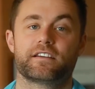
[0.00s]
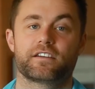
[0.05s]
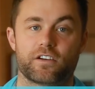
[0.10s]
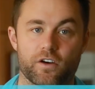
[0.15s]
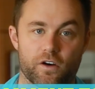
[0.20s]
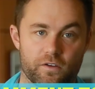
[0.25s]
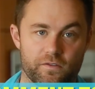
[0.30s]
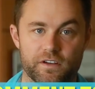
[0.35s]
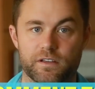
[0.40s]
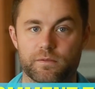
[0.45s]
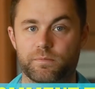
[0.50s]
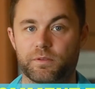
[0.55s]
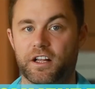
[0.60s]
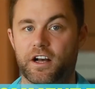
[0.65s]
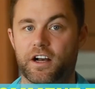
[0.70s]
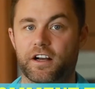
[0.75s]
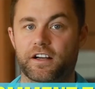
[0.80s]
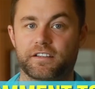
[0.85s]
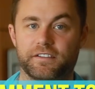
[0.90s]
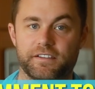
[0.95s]
Go over to the
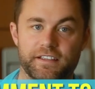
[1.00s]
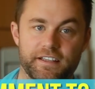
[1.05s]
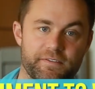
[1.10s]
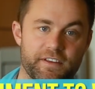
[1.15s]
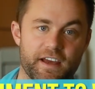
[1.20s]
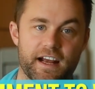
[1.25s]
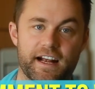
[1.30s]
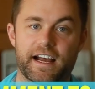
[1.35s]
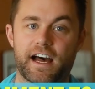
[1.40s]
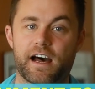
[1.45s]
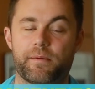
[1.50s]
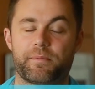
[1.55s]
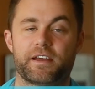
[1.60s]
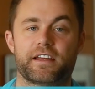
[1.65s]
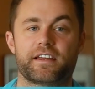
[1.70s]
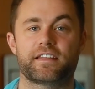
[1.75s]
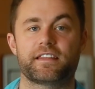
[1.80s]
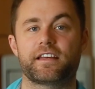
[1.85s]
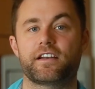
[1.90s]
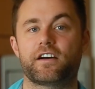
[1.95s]
blog, leave that
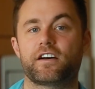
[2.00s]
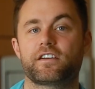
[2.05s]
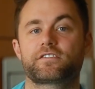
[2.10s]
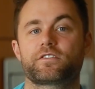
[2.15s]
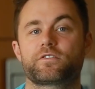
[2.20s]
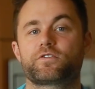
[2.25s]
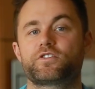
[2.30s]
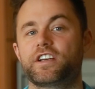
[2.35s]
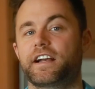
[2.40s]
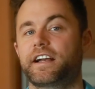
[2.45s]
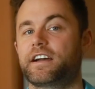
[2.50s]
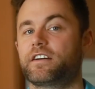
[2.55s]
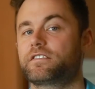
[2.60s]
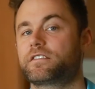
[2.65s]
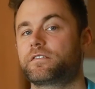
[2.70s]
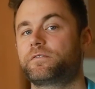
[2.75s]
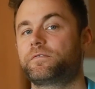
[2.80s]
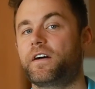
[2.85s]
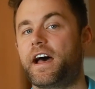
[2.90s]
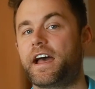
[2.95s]
comment, and then also check out
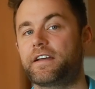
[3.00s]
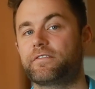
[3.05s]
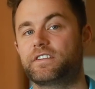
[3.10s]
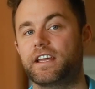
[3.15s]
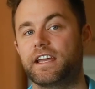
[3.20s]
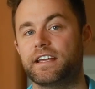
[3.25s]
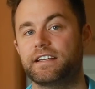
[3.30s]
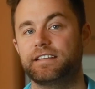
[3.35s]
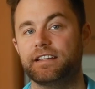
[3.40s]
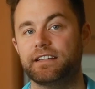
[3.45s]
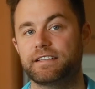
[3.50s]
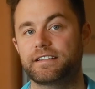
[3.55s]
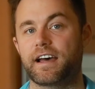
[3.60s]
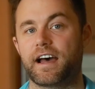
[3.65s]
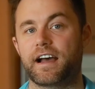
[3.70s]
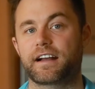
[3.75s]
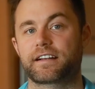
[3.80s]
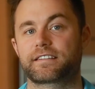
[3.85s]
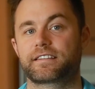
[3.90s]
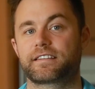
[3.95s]
the five day
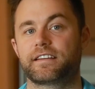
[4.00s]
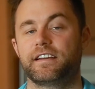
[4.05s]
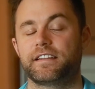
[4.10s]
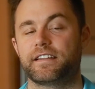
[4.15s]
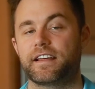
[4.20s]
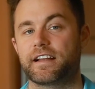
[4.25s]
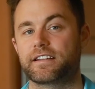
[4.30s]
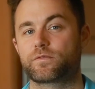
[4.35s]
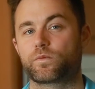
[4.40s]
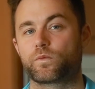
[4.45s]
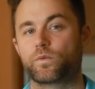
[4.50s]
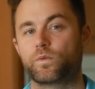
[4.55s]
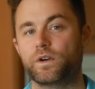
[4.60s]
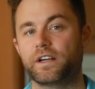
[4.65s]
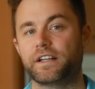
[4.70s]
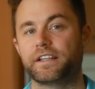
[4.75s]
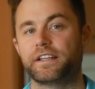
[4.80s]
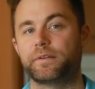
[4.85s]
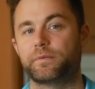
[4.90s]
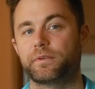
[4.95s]
detox. That's
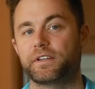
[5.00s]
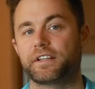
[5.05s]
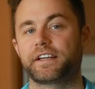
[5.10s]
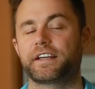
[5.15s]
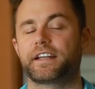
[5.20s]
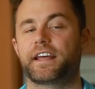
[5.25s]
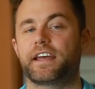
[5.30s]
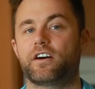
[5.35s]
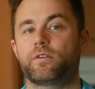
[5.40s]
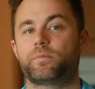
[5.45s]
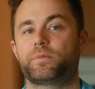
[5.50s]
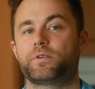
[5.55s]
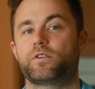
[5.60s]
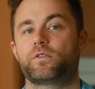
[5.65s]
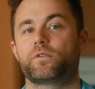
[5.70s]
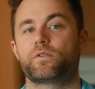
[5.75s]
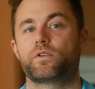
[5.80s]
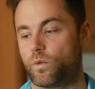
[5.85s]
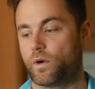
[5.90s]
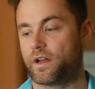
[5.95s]
really, really gonna help
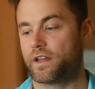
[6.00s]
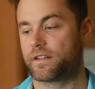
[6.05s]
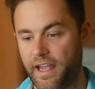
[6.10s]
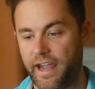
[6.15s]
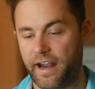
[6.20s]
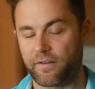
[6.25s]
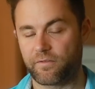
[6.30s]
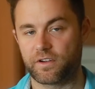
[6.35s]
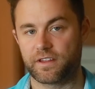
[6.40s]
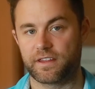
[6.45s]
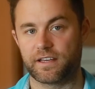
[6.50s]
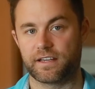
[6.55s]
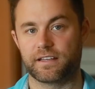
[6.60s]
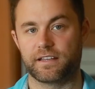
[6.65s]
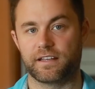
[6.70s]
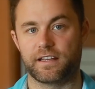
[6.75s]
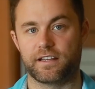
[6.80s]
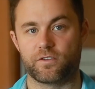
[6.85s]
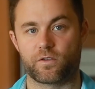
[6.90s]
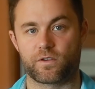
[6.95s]
you with
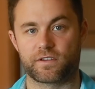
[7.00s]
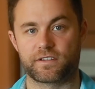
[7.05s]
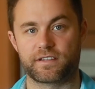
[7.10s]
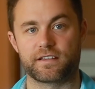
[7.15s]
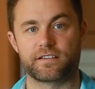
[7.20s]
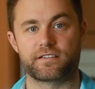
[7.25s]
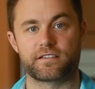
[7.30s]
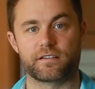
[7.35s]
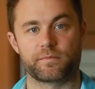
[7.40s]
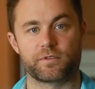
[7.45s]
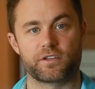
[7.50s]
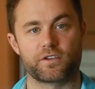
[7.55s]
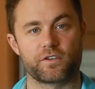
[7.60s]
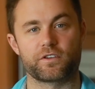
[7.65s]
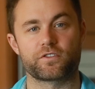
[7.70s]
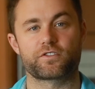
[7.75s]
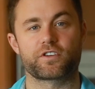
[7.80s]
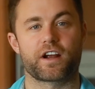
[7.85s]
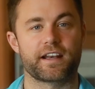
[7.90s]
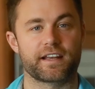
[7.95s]
everything in your system. You know,
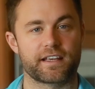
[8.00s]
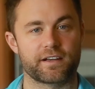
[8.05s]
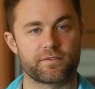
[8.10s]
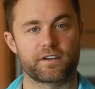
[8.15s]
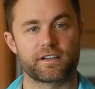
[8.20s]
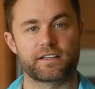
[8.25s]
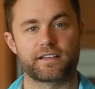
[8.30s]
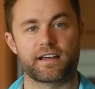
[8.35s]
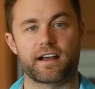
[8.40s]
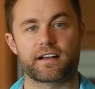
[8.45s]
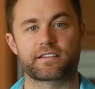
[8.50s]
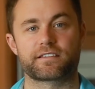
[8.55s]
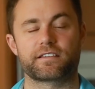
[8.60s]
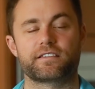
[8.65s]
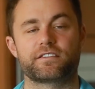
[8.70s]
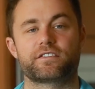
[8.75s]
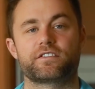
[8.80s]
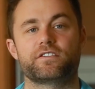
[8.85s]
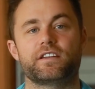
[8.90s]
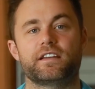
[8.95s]
you're trying to get rid of
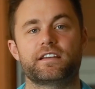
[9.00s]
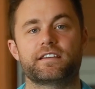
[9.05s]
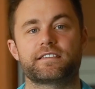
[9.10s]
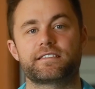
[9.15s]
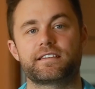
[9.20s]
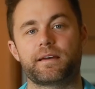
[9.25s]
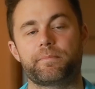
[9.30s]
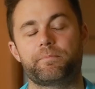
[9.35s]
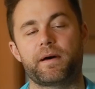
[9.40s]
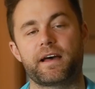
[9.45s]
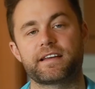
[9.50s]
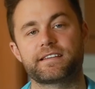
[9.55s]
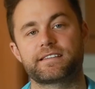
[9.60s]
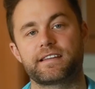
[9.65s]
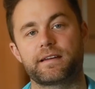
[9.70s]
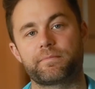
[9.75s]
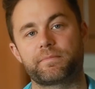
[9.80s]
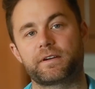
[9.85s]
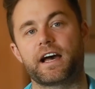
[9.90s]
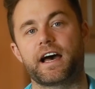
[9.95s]
toxins, you need a step by
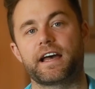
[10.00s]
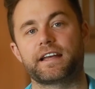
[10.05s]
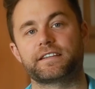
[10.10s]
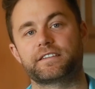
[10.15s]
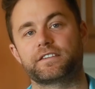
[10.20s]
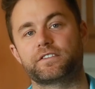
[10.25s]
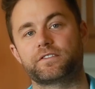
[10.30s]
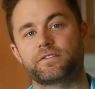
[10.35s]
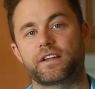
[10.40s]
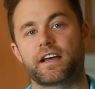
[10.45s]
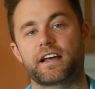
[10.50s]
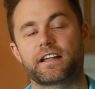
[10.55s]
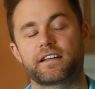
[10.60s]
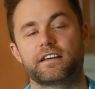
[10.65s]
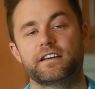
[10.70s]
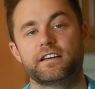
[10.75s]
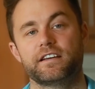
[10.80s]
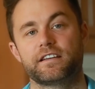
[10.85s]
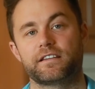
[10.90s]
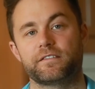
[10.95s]
step guide to do that.
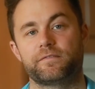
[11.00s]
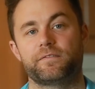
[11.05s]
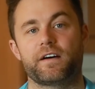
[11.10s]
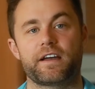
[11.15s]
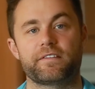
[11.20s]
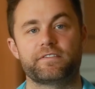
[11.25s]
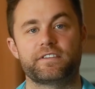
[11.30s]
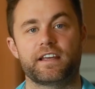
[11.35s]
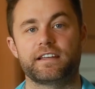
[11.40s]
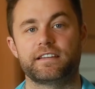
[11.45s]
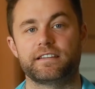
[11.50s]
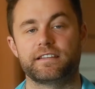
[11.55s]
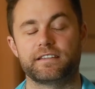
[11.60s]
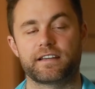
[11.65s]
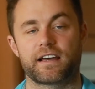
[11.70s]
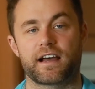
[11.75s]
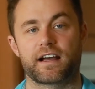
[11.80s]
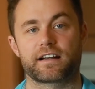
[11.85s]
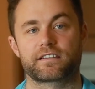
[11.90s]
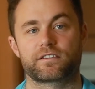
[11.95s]
The five day
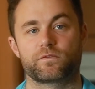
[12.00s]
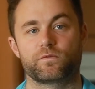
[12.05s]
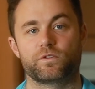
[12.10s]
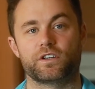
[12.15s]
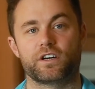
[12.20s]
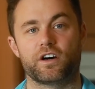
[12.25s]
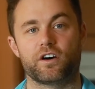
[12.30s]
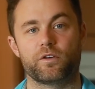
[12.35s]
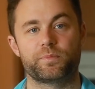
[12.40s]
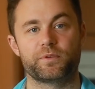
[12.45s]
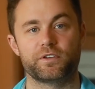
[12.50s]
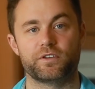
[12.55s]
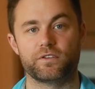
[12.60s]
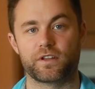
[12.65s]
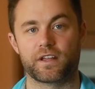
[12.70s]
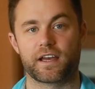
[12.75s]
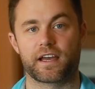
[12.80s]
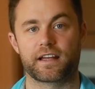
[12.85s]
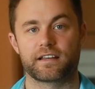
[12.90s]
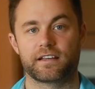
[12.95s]
detox will help you do
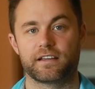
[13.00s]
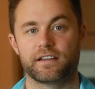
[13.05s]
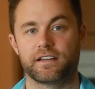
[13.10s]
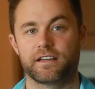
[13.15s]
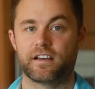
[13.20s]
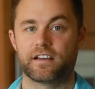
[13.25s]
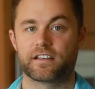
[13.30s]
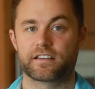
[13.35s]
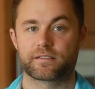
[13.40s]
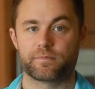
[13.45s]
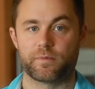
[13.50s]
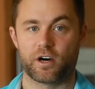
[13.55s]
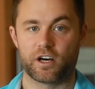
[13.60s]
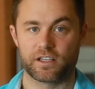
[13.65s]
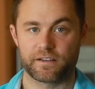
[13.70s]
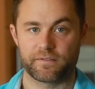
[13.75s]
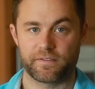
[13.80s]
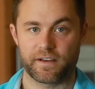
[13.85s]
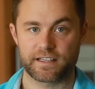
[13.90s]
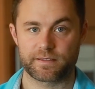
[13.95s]
that.
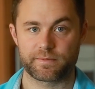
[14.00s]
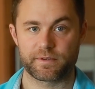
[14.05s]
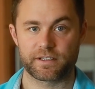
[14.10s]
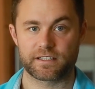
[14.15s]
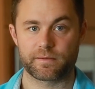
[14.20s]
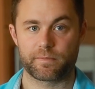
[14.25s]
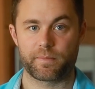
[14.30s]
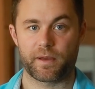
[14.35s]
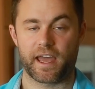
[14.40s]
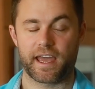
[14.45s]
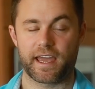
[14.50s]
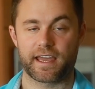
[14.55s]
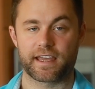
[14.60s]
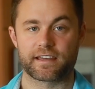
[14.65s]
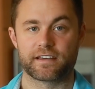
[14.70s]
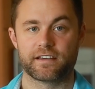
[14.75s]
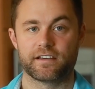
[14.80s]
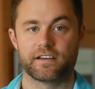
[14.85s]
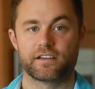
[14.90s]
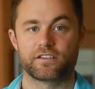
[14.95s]
Small investment to pay
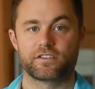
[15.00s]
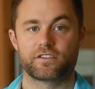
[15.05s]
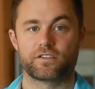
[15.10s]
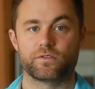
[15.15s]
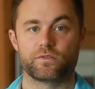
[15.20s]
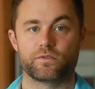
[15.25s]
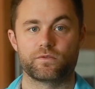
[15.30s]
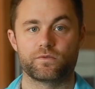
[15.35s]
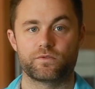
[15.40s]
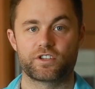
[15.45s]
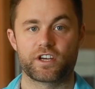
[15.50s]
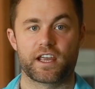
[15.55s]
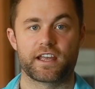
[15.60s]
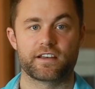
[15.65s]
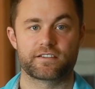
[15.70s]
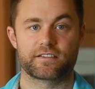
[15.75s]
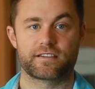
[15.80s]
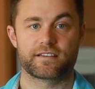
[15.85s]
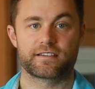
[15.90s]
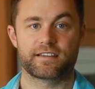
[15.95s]
to
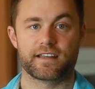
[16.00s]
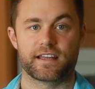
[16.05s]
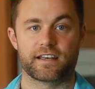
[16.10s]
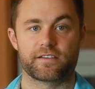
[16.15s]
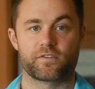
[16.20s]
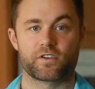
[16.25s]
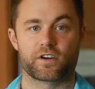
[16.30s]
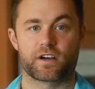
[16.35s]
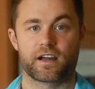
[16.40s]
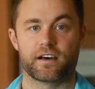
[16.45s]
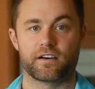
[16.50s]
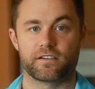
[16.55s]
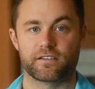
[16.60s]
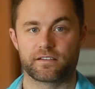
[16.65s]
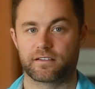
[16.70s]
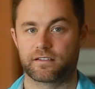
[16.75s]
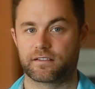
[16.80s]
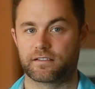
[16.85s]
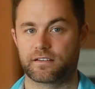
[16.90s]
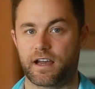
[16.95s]
change the state of your
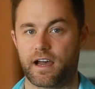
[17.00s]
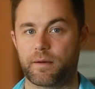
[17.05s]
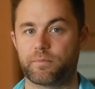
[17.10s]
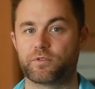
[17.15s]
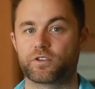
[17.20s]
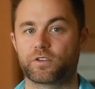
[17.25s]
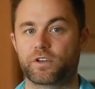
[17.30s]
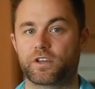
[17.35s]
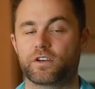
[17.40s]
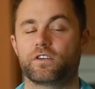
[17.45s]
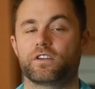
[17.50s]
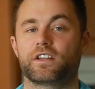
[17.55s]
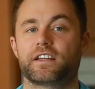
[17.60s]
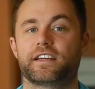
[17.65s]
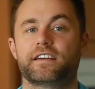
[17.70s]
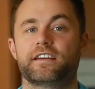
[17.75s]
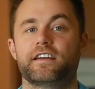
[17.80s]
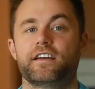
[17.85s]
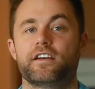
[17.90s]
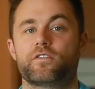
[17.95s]
health. I'm Drew
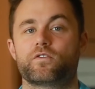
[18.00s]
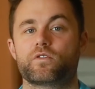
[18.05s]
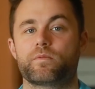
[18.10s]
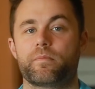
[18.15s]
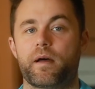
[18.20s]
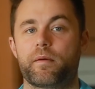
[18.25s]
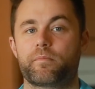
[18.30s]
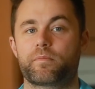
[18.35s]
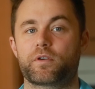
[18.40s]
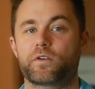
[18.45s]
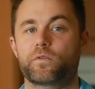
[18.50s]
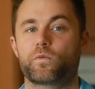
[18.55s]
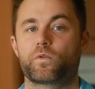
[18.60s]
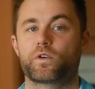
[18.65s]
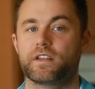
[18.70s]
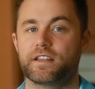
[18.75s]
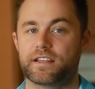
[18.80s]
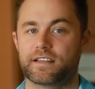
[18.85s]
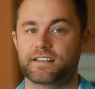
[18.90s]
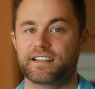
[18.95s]
Canole. Remember,
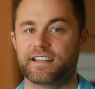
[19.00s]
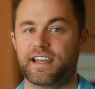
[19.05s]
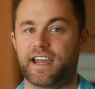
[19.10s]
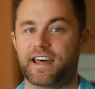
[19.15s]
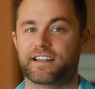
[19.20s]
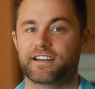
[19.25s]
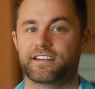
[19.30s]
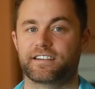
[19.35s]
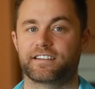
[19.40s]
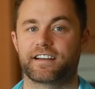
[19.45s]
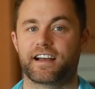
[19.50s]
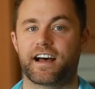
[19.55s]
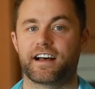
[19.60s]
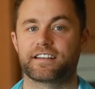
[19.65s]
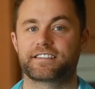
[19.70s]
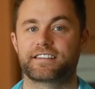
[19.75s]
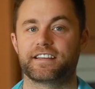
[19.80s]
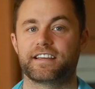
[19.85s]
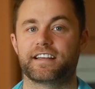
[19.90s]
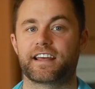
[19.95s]
we're in this together. I'll
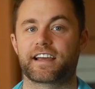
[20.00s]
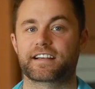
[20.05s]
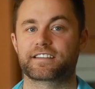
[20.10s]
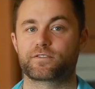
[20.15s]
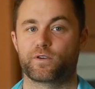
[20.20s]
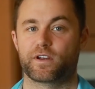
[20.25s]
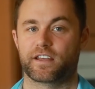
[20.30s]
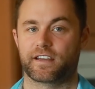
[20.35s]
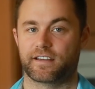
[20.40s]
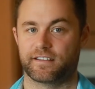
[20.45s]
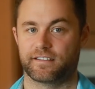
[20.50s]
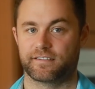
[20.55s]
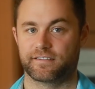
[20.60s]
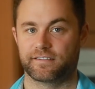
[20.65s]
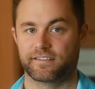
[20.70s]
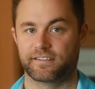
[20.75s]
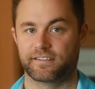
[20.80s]
see you next week.